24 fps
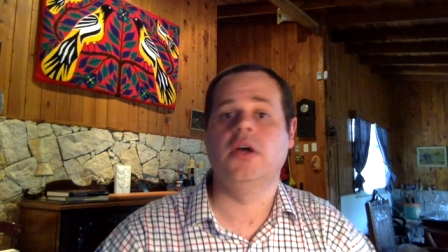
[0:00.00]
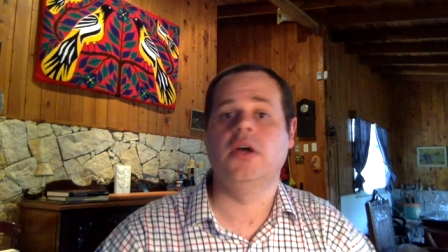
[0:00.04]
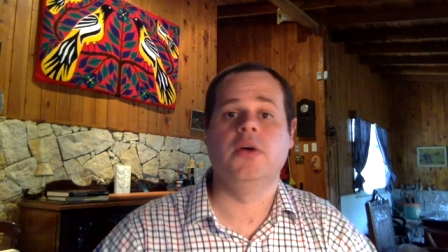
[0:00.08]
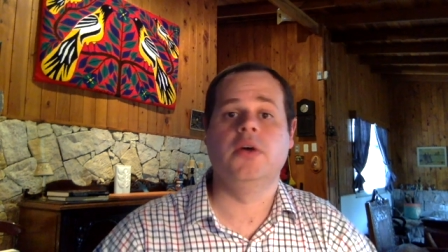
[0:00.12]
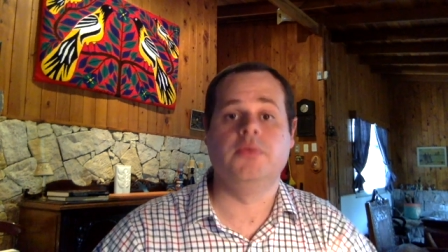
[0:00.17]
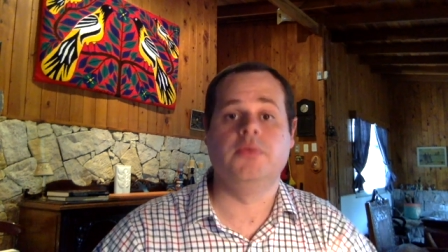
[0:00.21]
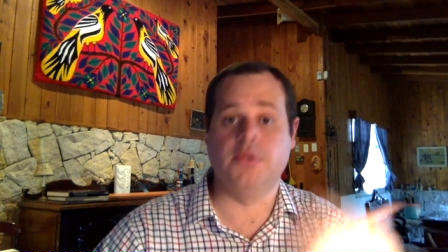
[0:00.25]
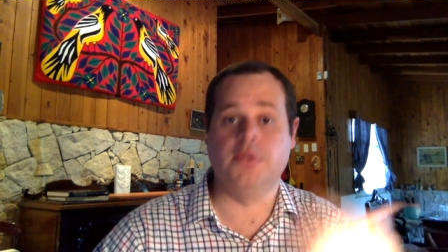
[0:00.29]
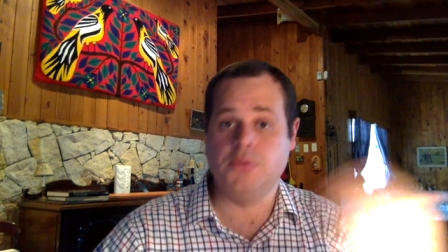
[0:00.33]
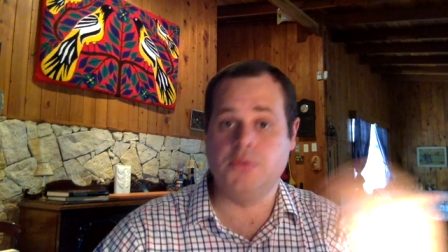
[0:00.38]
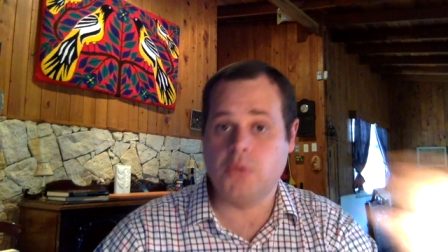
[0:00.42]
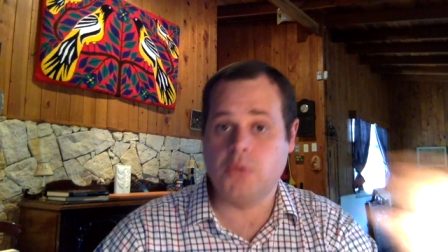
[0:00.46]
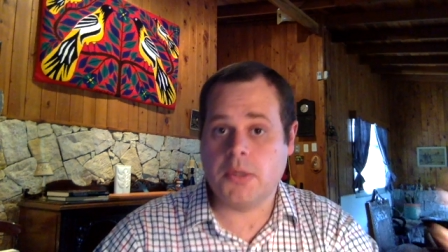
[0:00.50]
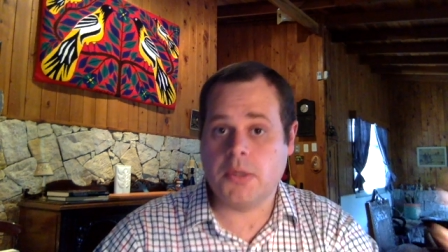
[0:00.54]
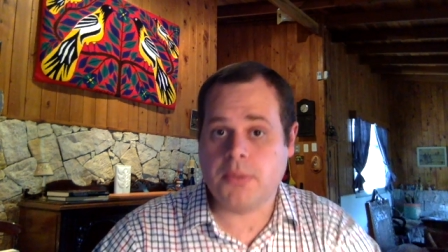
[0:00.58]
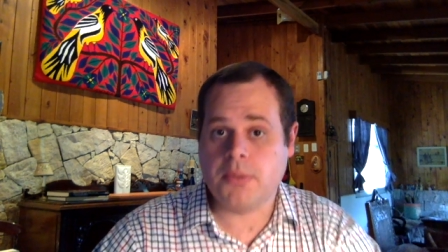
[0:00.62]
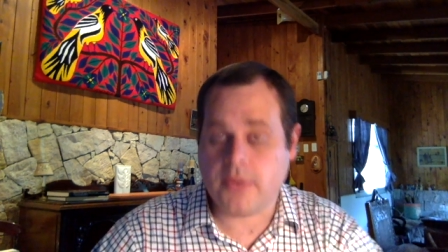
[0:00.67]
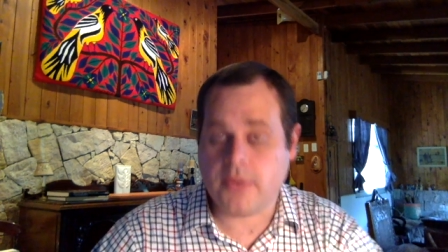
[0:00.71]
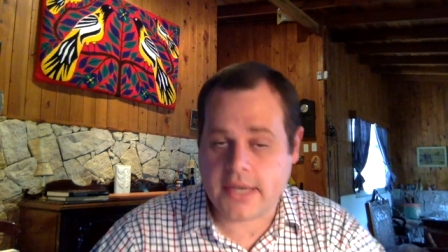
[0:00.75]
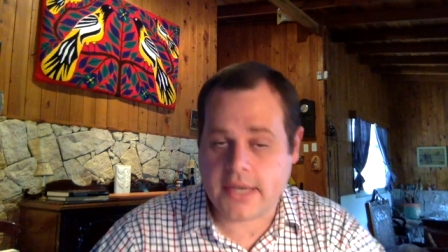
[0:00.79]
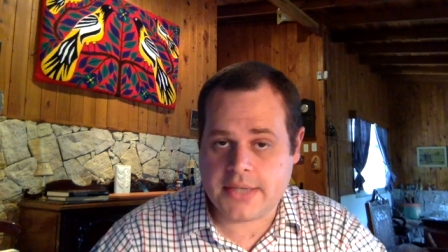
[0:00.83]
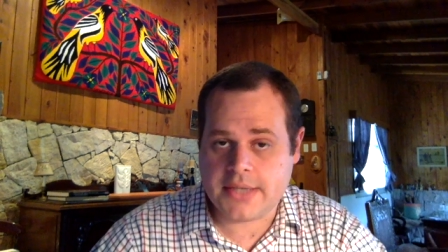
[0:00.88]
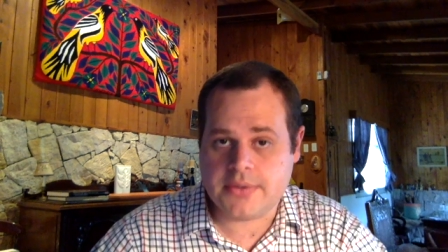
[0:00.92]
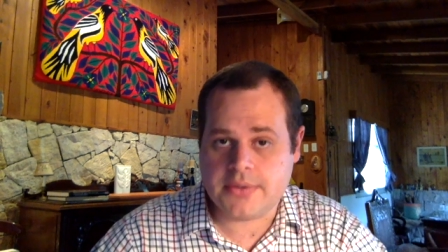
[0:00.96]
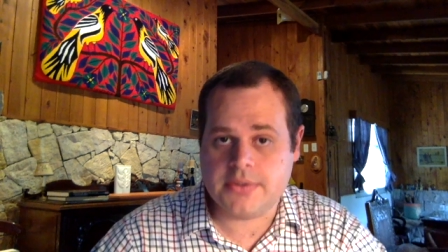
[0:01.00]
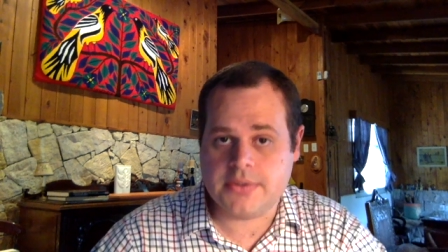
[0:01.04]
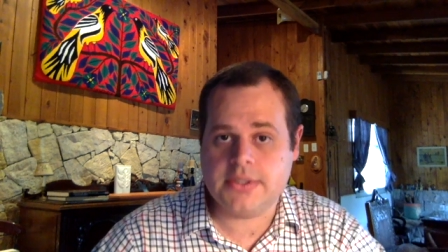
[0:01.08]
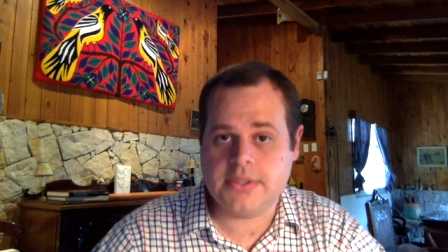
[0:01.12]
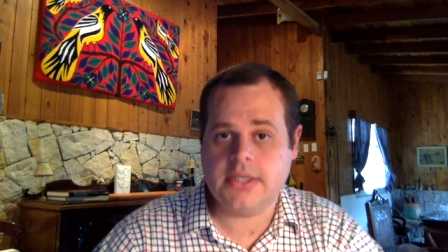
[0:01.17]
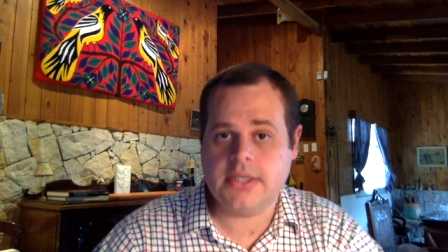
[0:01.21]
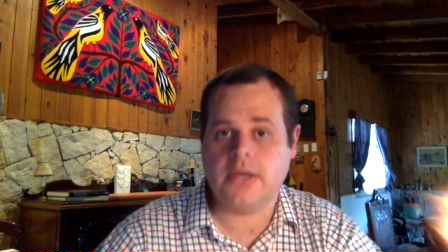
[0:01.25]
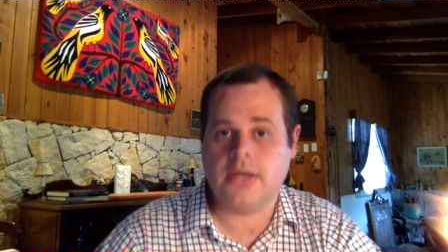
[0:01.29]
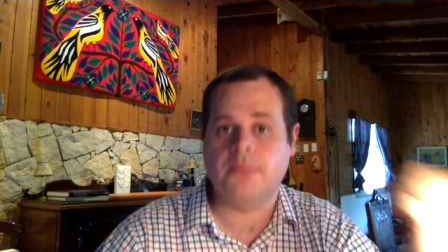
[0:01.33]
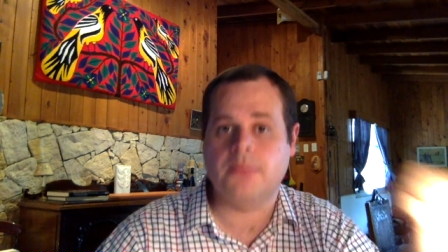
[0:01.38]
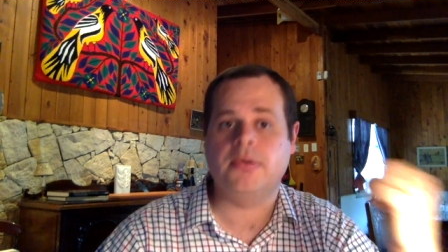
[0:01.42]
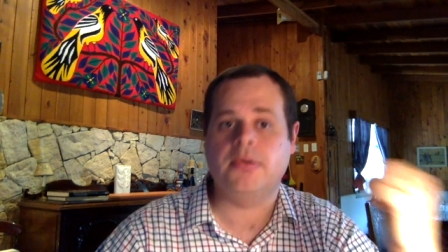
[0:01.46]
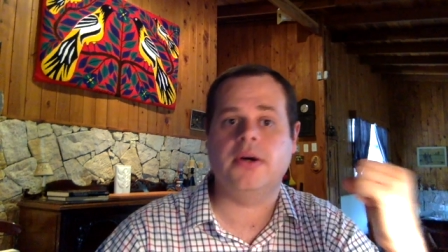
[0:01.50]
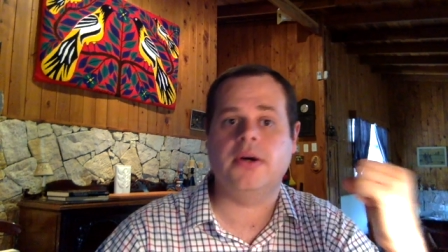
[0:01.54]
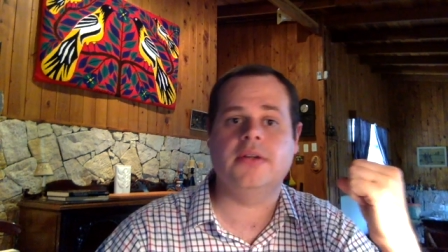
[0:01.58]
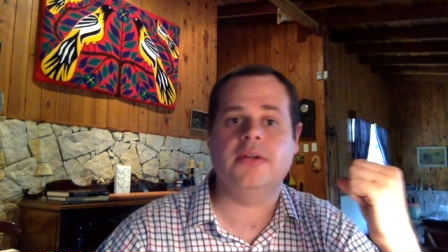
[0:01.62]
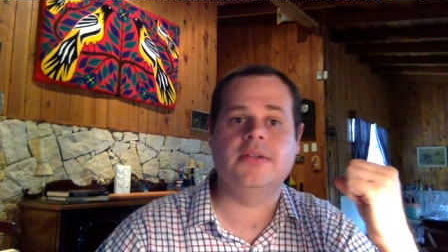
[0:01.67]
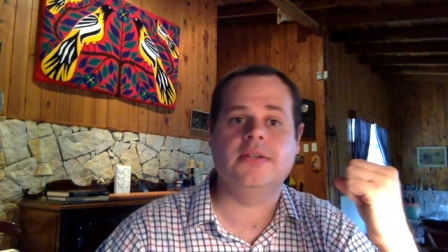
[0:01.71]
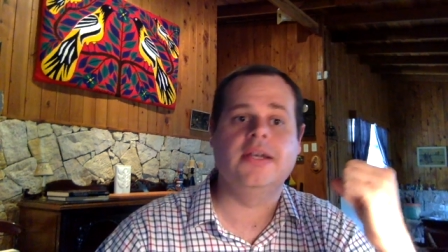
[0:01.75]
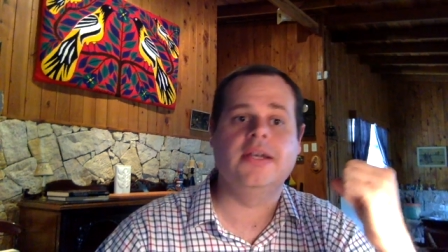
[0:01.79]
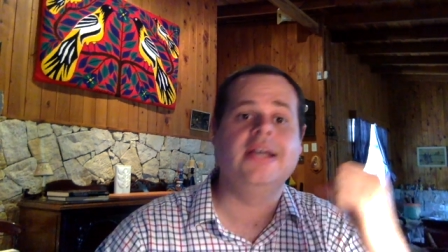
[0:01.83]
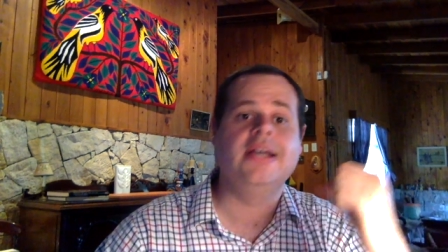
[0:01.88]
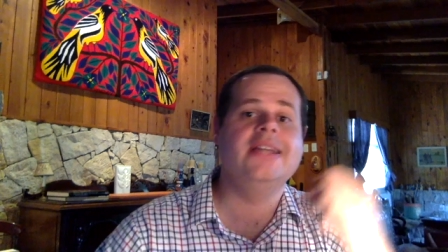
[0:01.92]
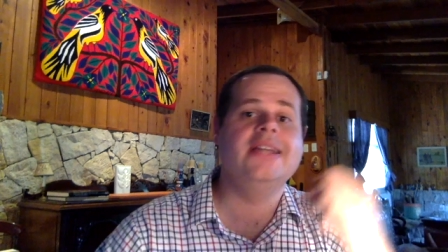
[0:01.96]
renewable energy,
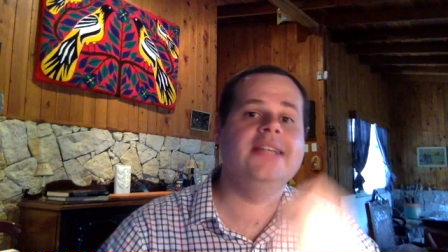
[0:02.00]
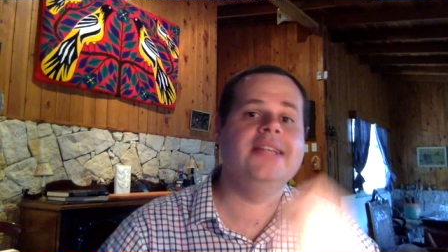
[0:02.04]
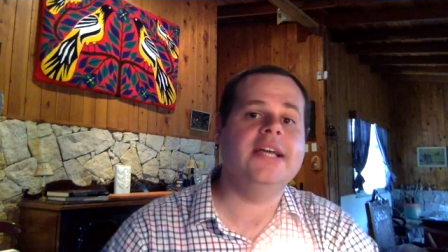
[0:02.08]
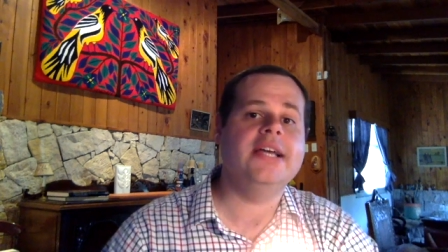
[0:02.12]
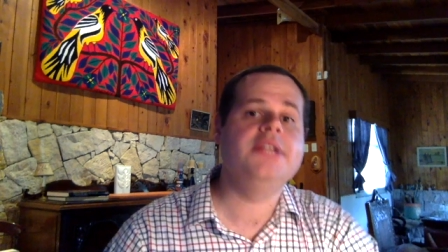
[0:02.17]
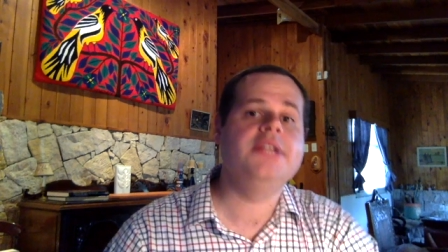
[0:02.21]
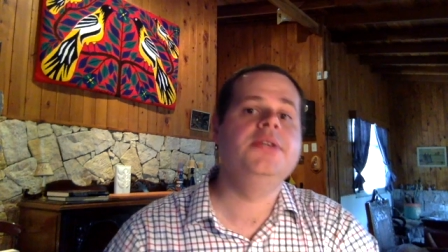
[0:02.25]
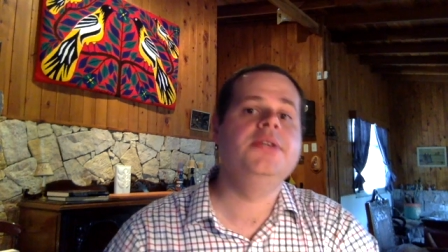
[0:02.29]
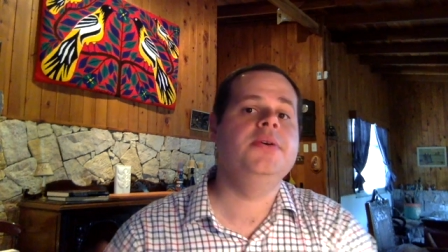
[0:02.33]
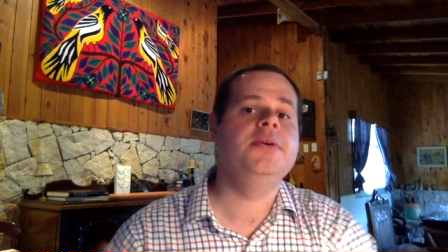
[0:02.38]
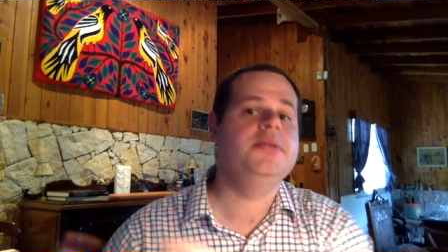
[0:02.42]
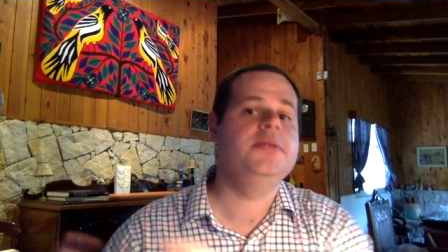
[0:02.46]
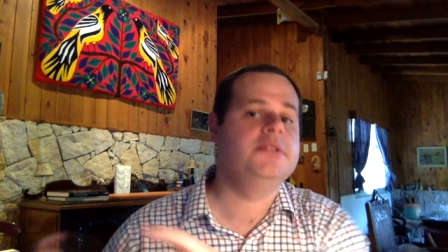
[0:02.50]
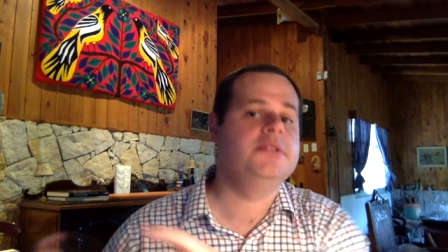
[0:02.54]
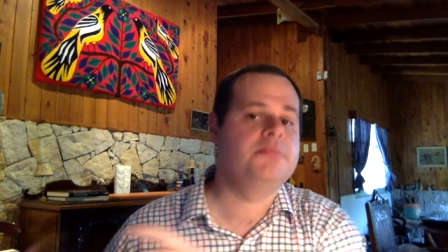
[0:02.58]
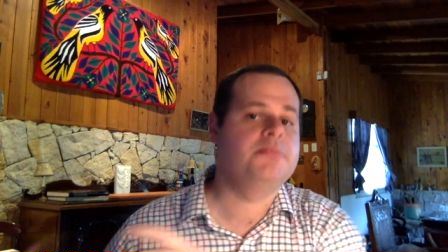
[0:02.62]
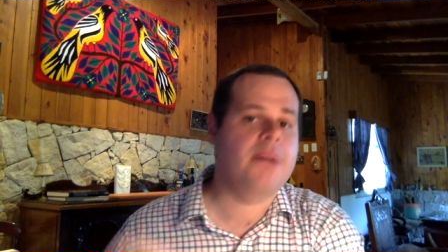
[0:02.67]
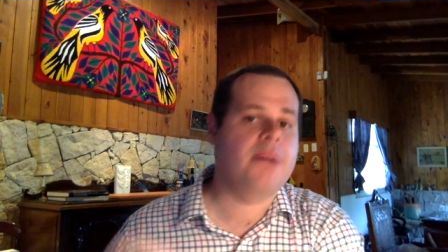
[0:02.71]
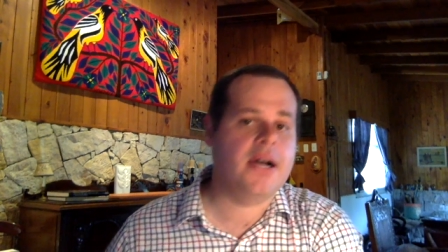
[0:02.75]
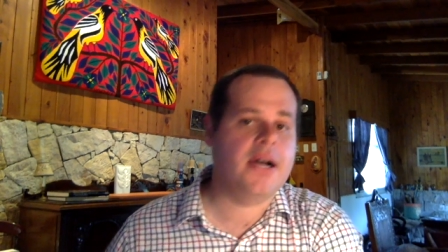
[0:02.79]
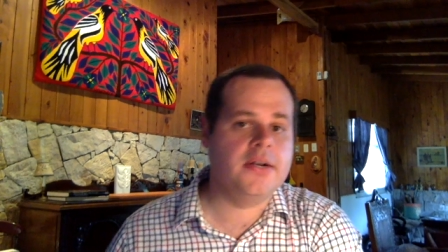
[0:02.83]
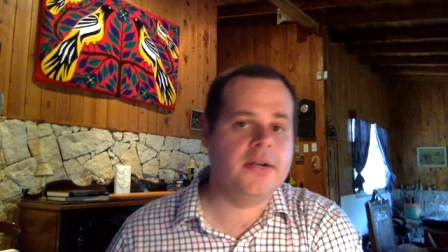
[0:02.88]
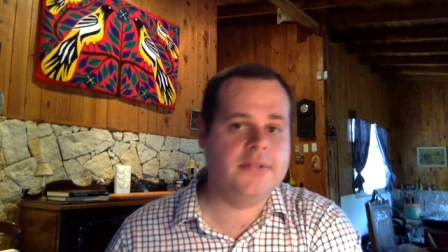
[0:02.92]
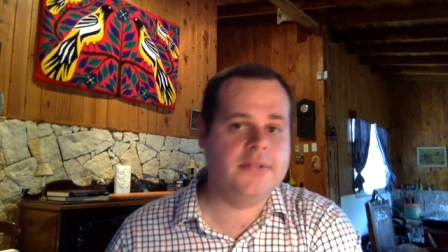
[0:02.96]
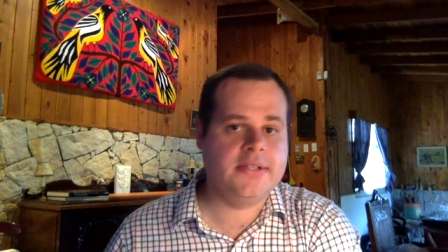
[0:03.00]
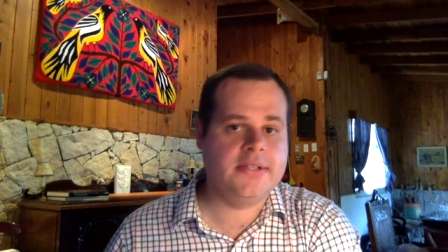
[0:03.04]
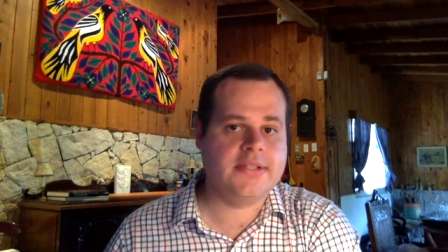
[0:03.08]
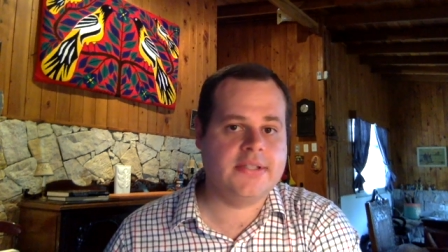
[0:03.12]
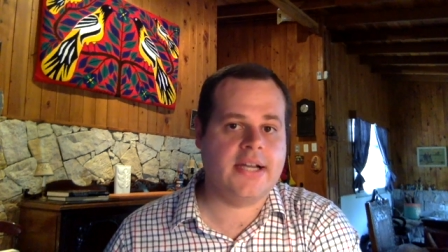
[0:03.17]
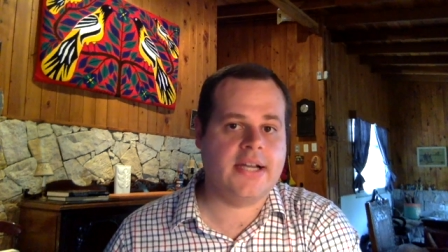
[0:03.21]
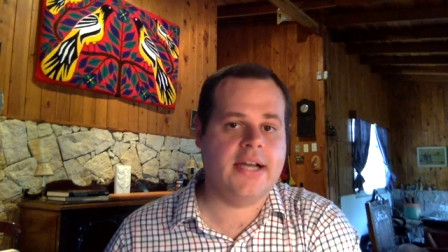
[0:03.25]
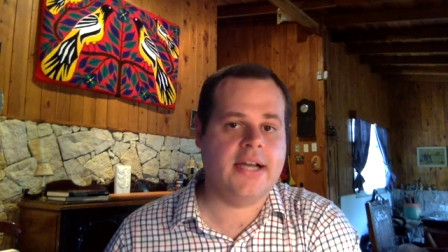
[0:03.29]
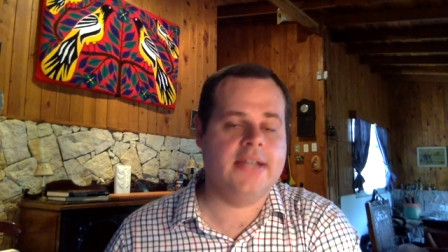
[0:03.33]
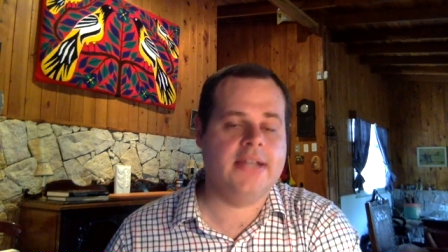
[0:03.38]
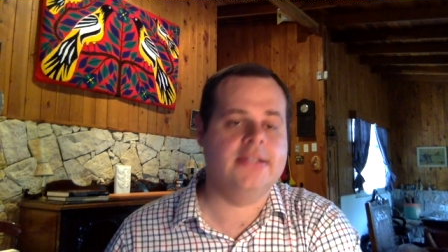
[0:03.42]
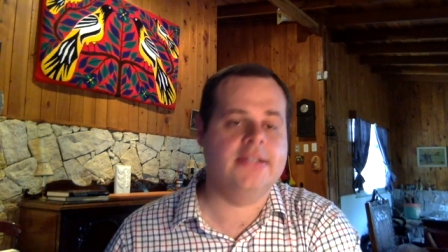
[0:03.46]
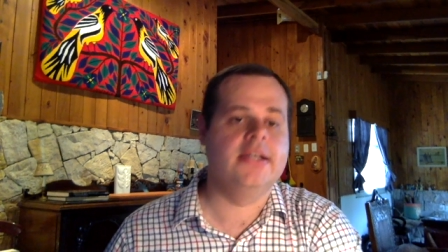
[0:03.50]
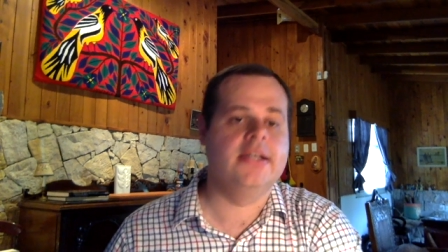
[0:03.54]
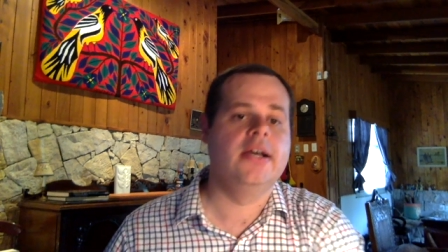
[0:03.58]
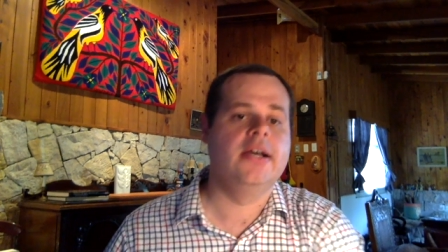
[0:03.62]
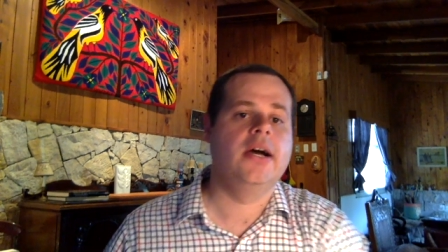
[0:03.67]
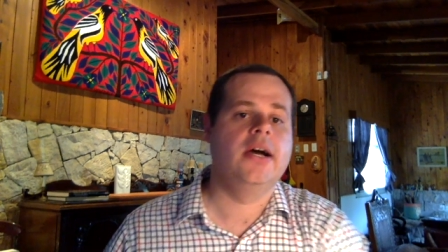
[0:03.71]
upon nature-inspired design,